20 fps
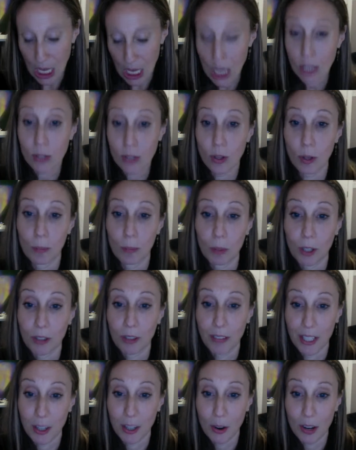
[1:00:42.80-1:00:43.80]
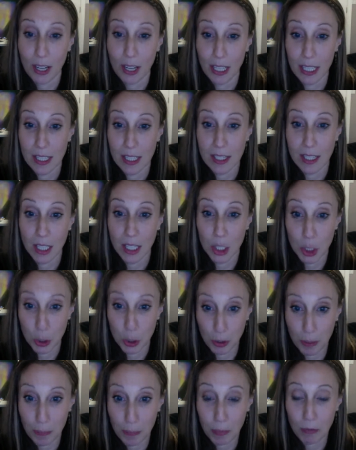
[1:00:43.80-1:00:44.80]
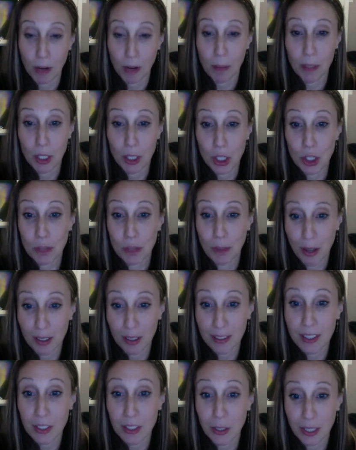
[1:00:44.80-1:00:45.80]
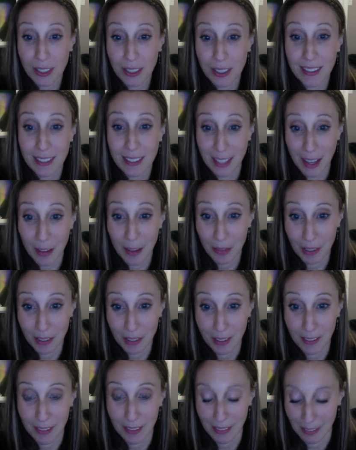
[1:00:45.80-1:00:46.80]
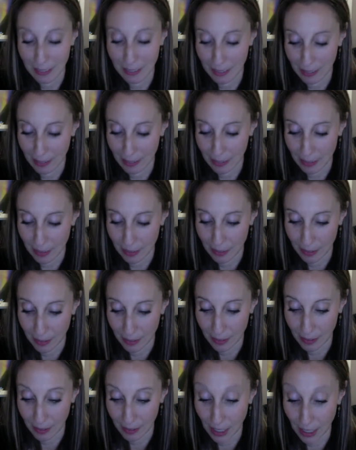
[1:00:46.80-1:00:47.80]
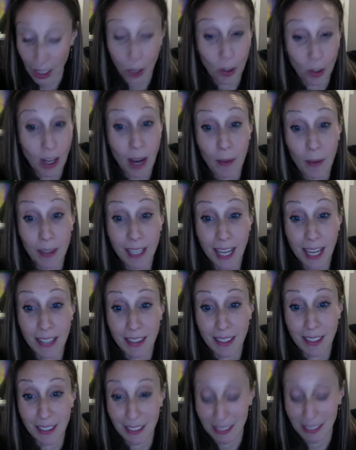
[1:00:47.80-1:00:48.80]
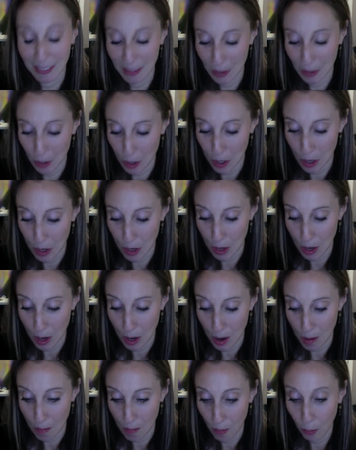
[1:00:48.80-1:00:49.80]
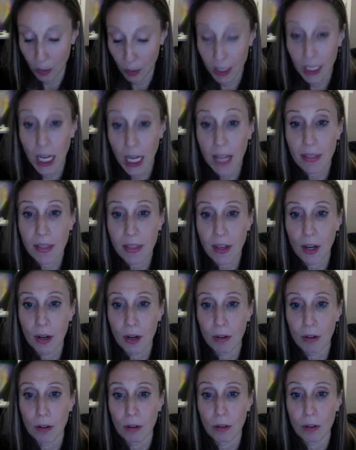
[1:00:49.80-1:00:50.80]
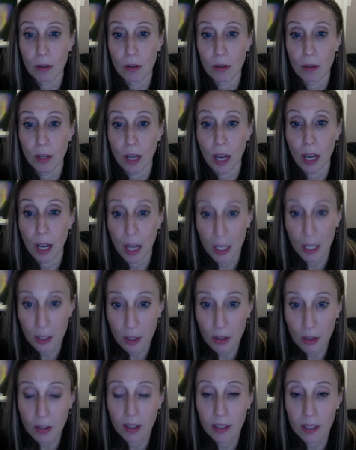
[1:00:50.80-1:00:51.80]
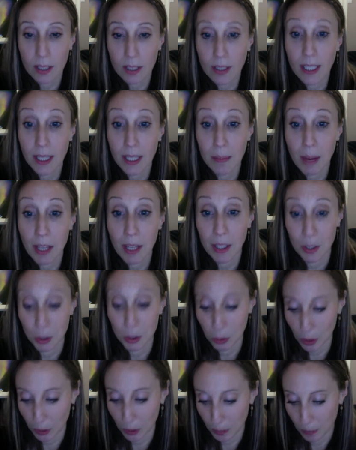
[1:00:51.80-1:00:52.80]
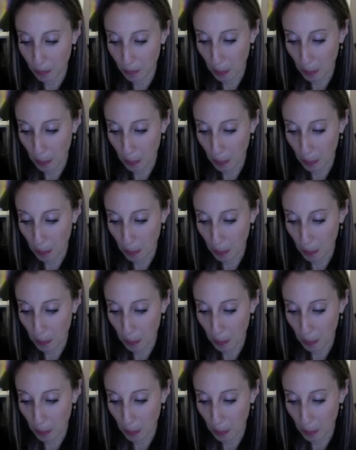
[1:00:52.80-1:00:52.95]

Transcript: So the Book of Enoch is a trip Rabbi Yishmael took to heaven. I don't know how he got there, but when he got there, Hanoch took him on a tour.